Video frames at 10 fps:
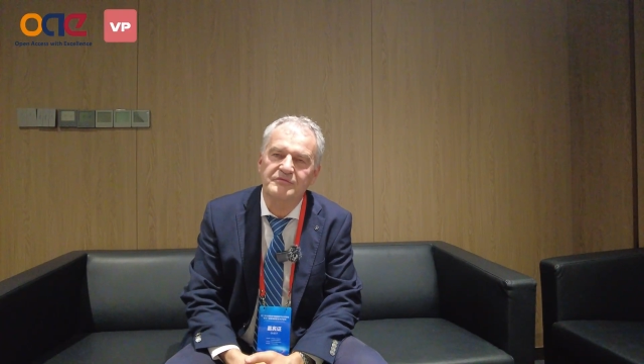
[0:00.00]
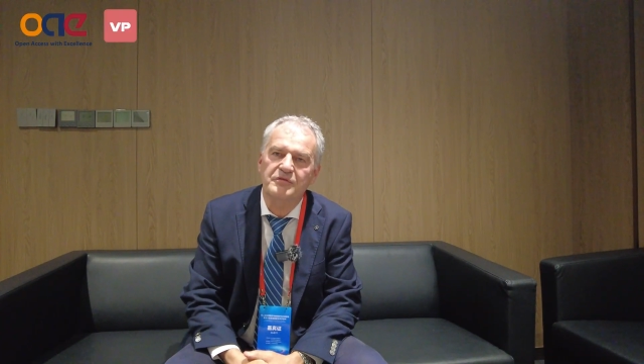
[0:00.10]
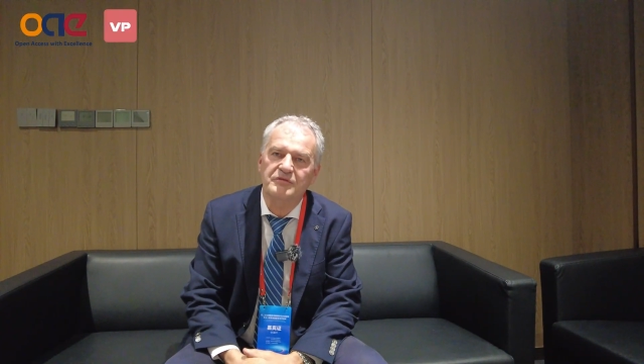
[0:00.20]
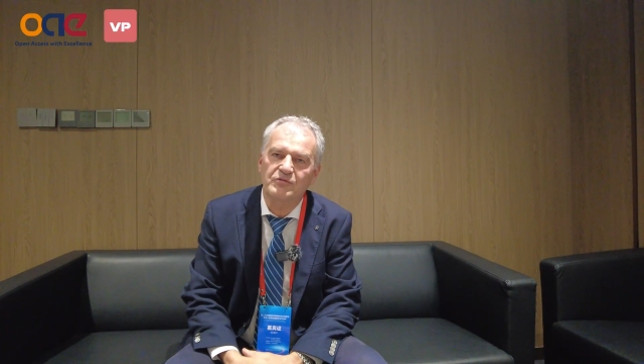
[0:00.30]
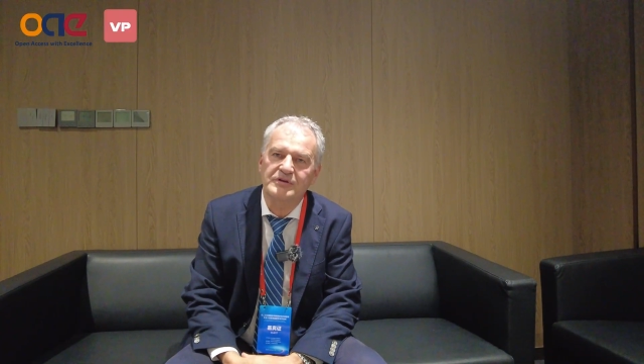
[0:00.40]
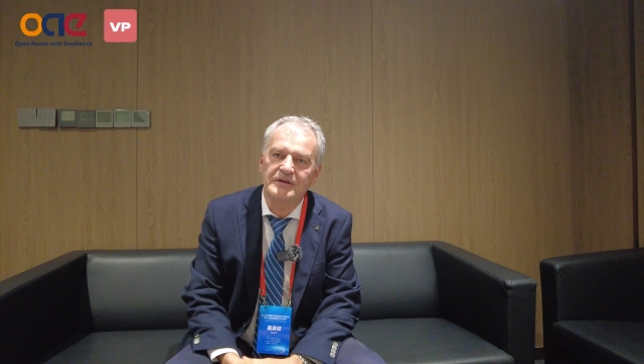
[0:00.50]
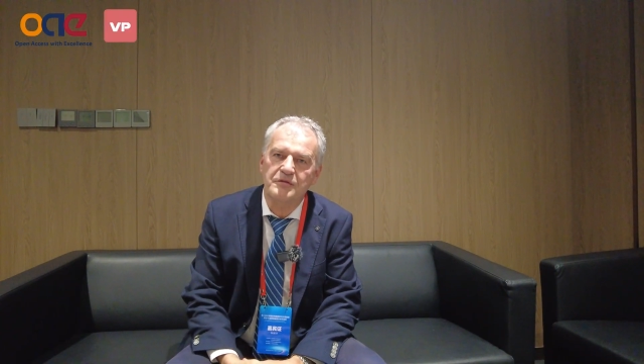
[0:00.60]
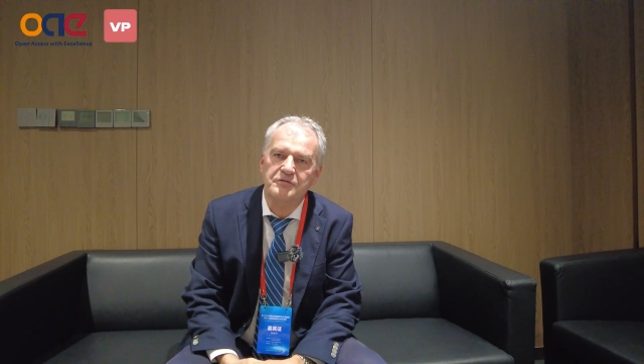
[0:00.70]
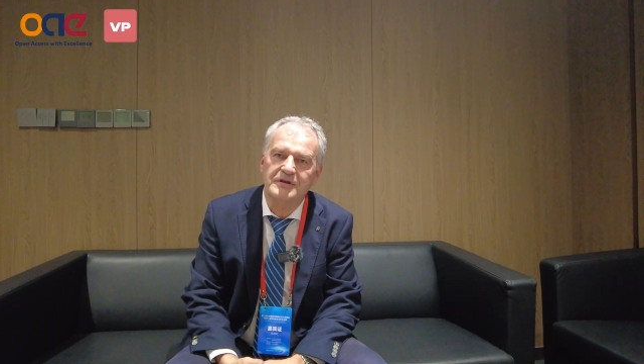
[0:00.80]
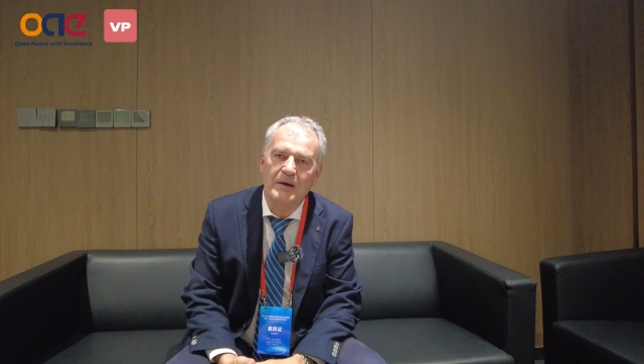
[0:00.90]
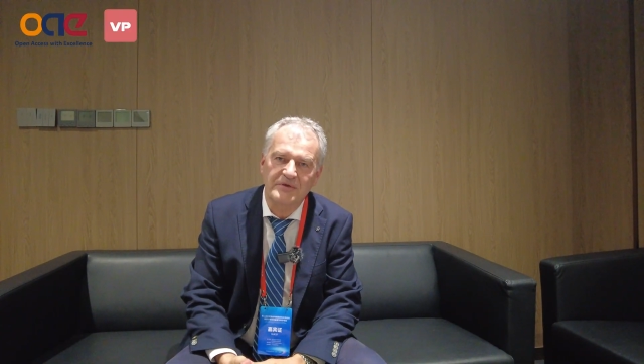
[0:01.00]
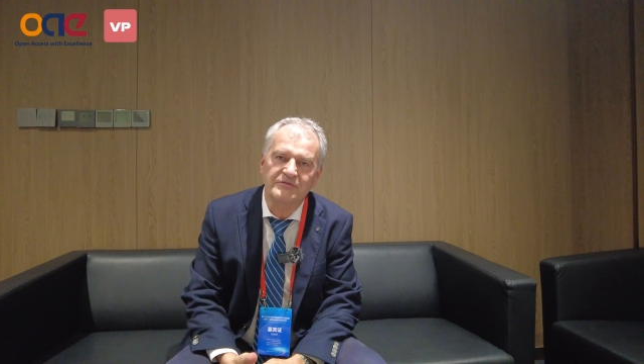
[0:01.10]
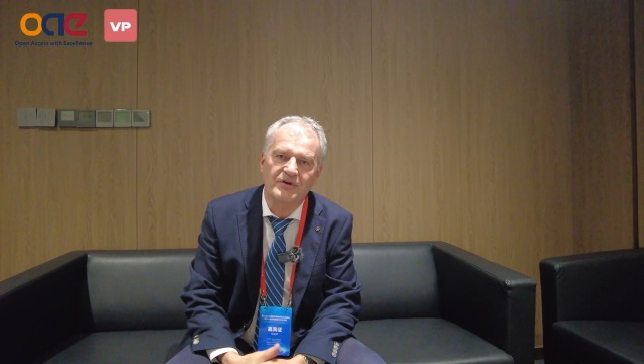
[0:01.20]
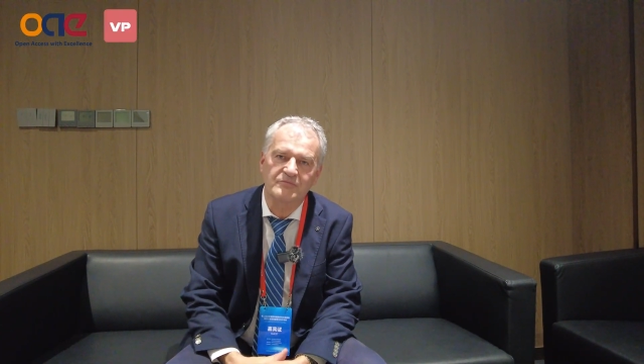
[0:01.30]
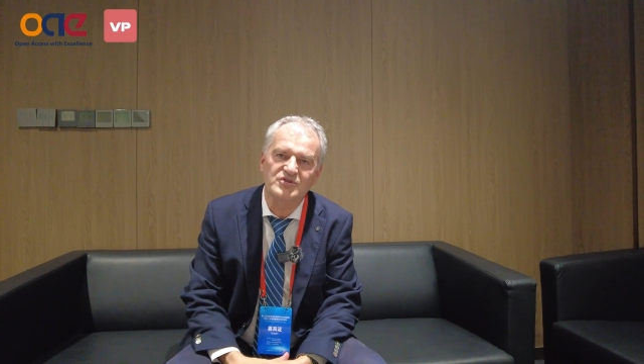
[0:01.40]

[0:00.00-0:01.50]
students coming from